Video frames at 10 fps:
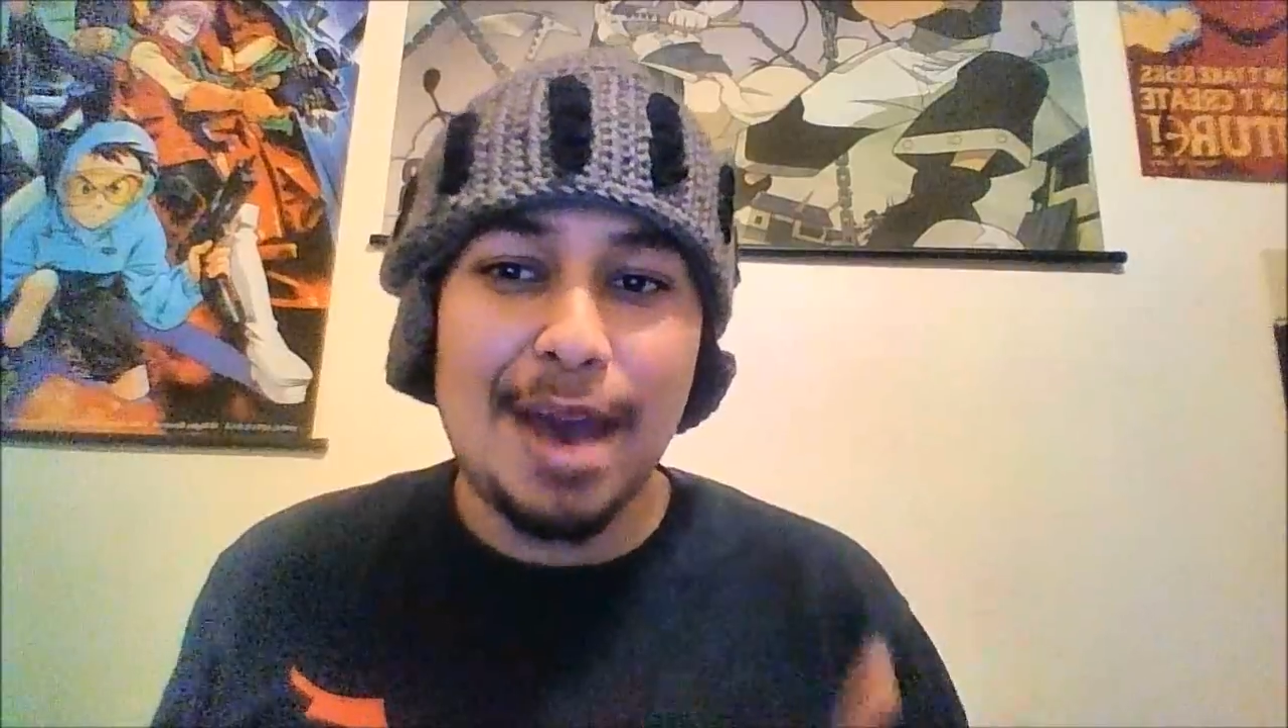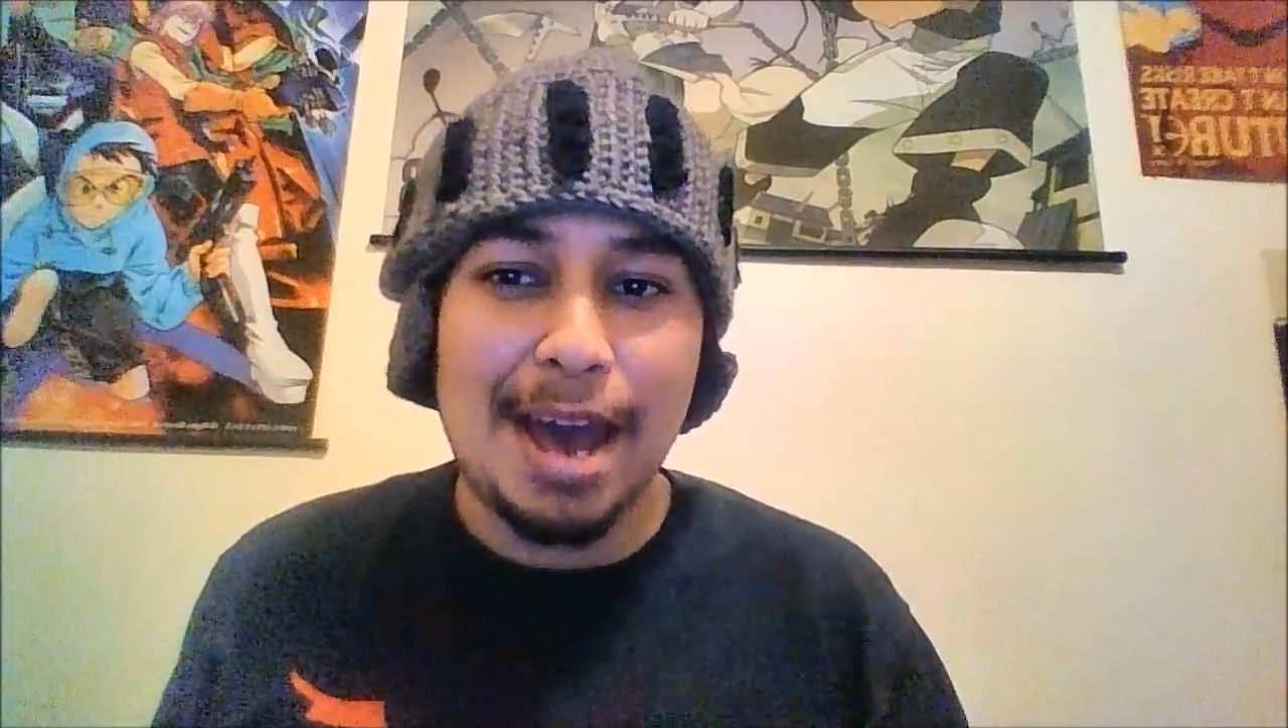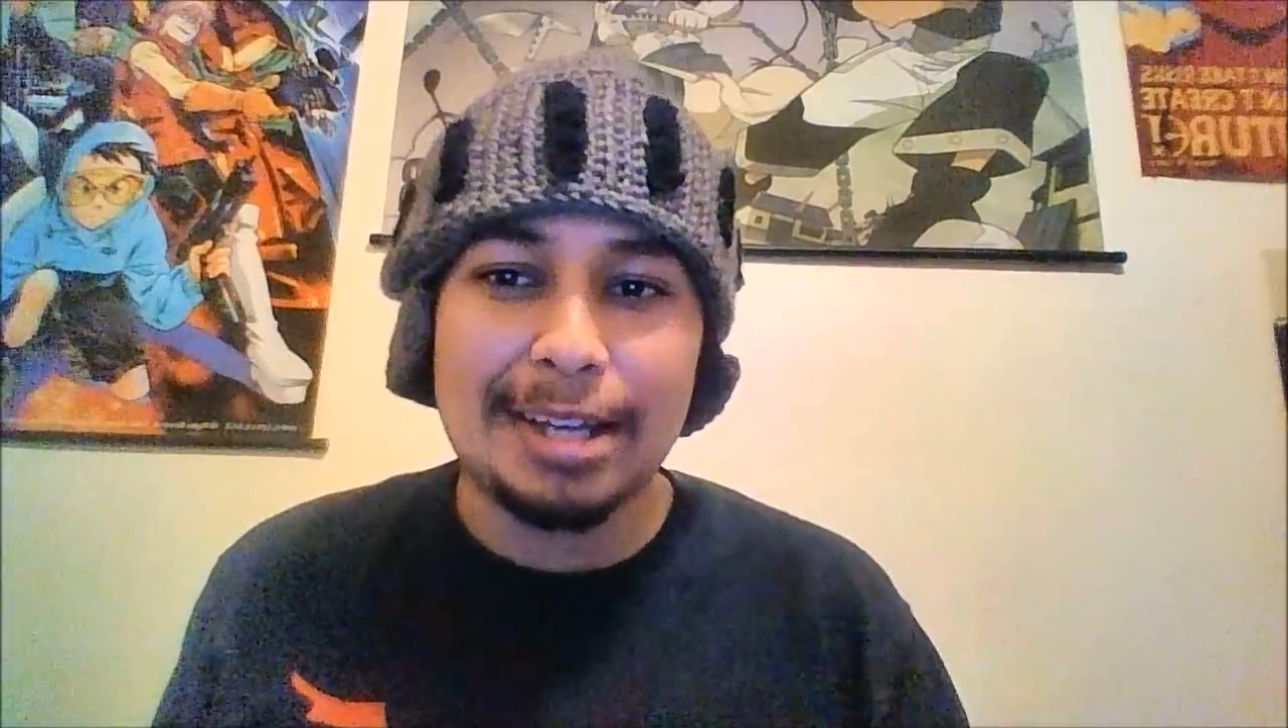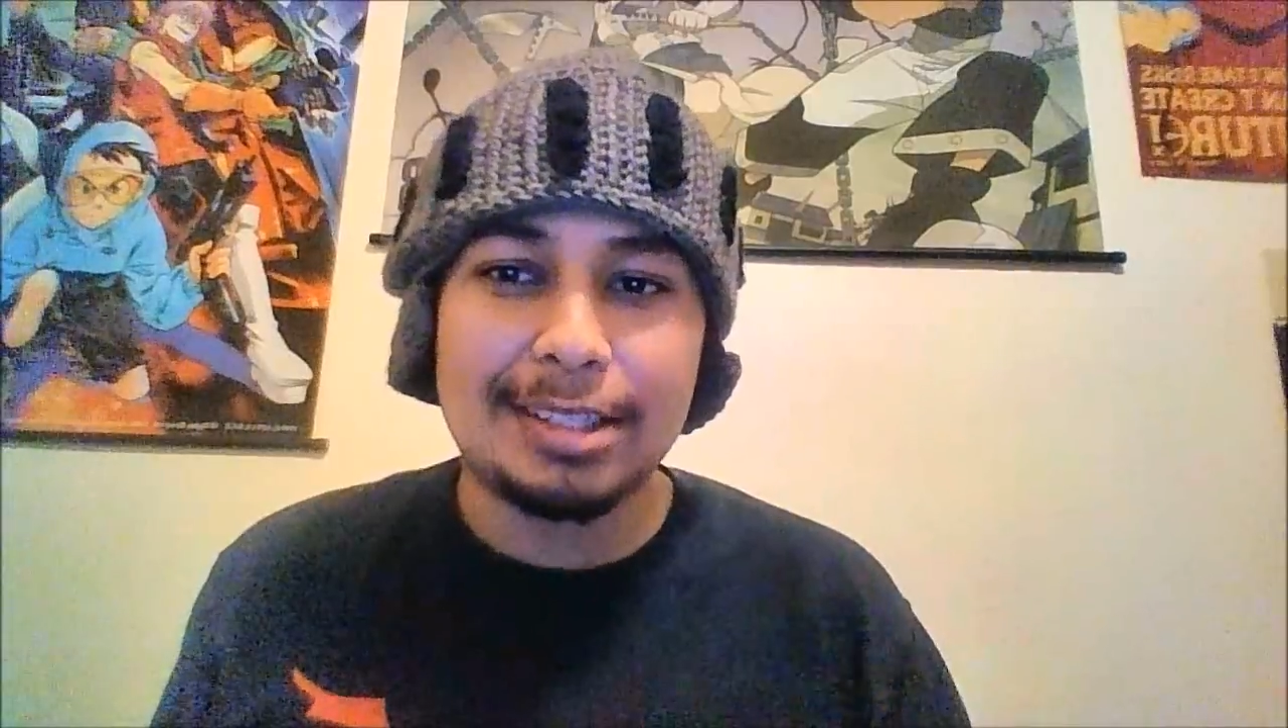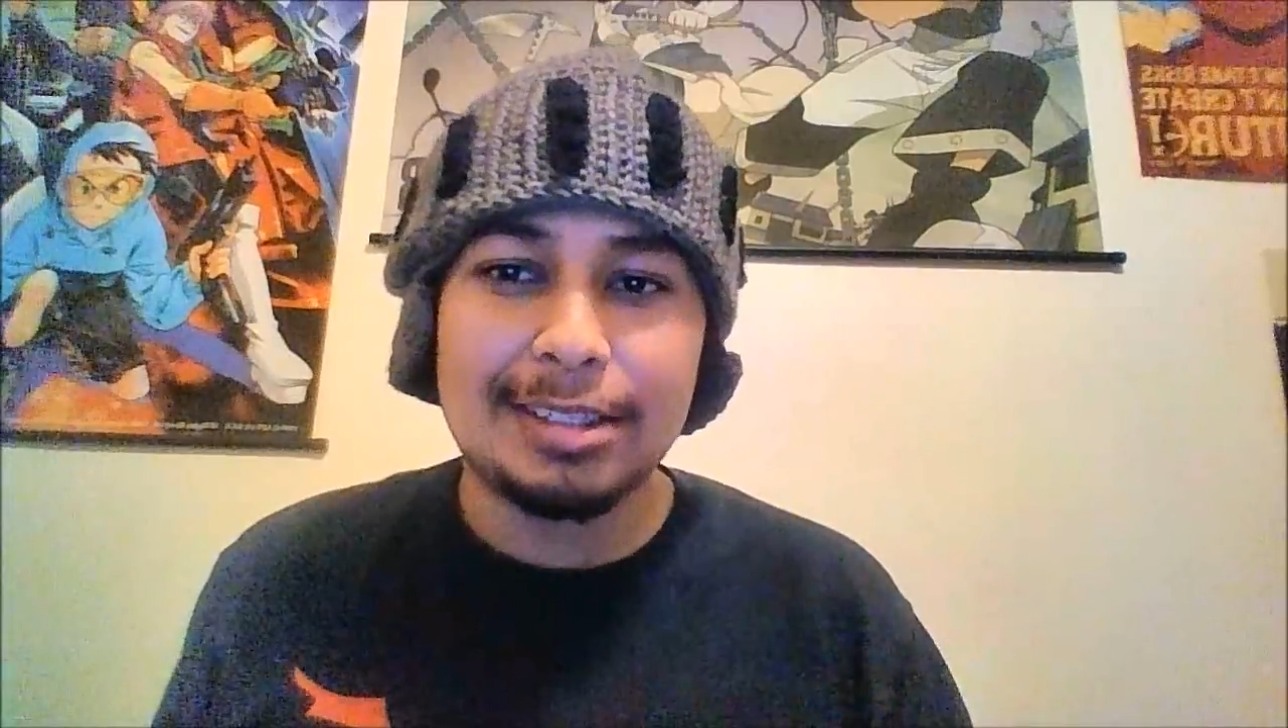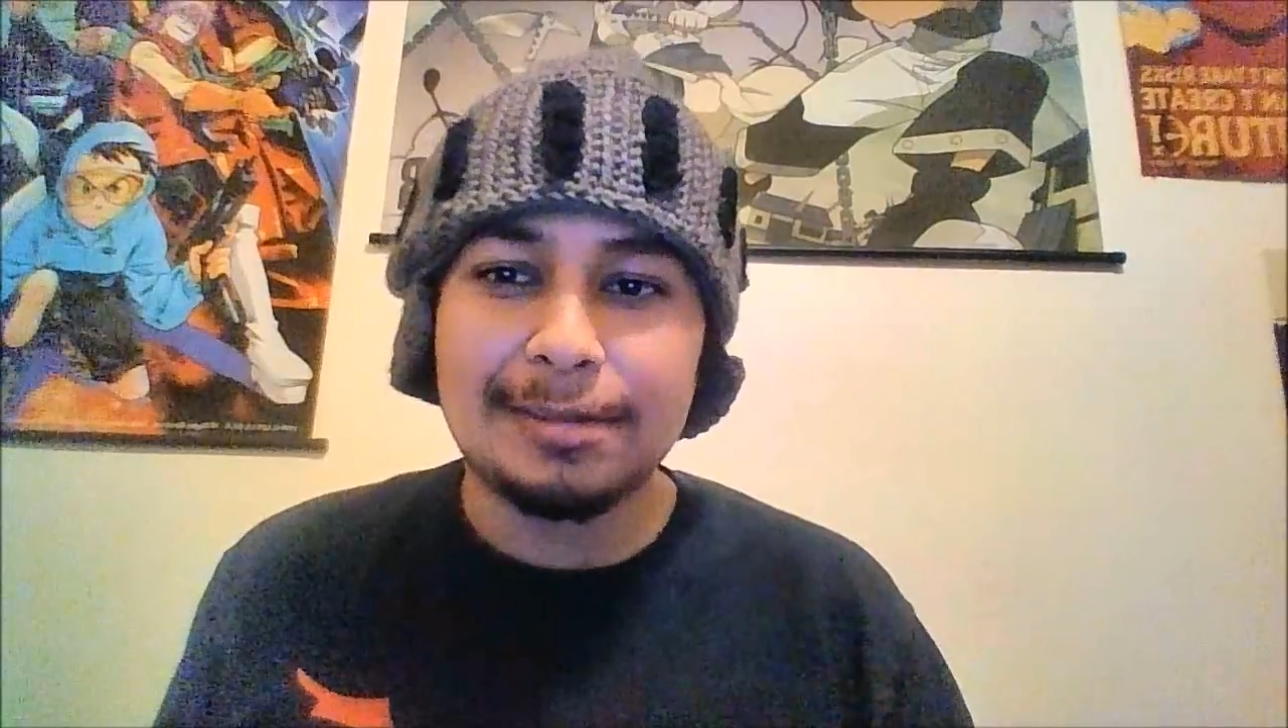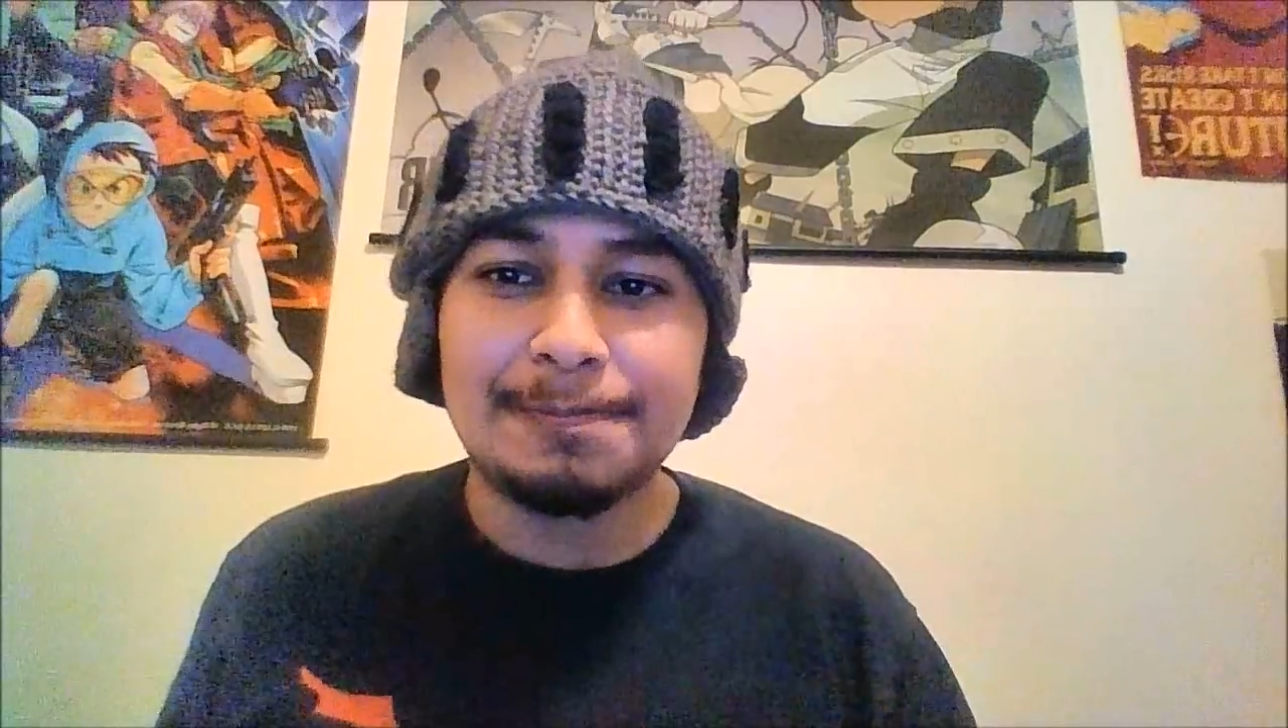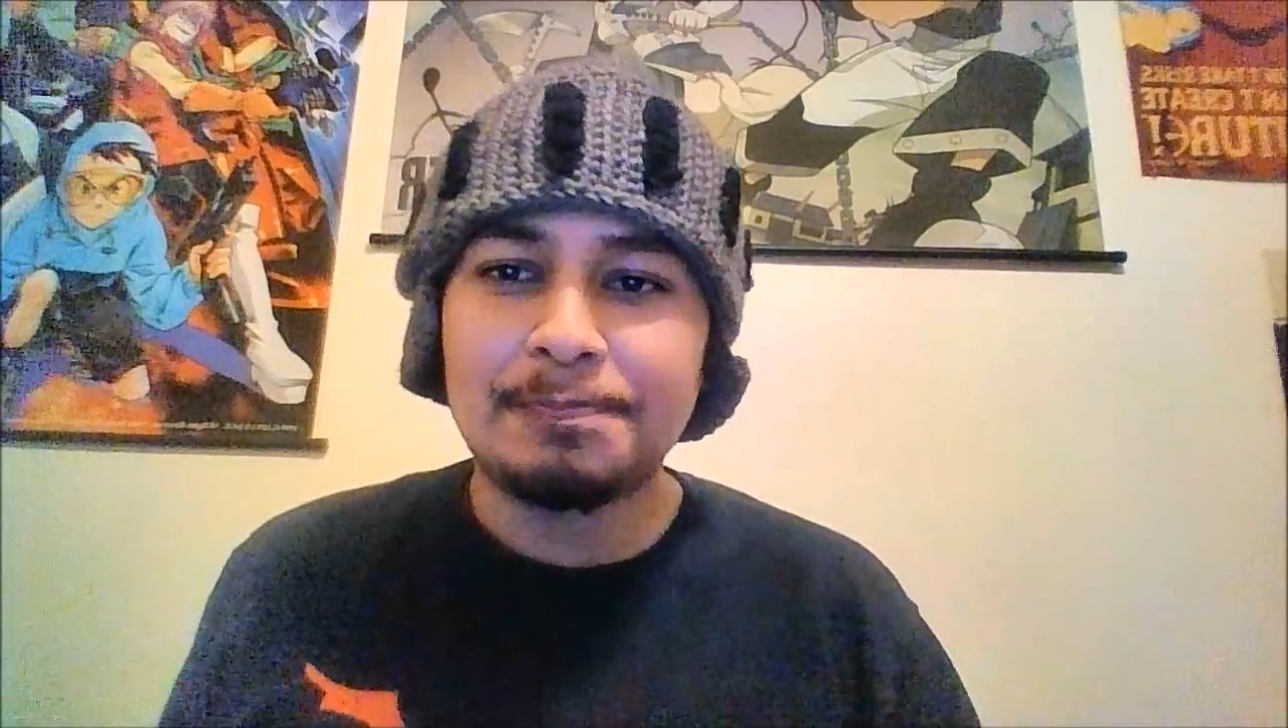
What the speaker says: Mask.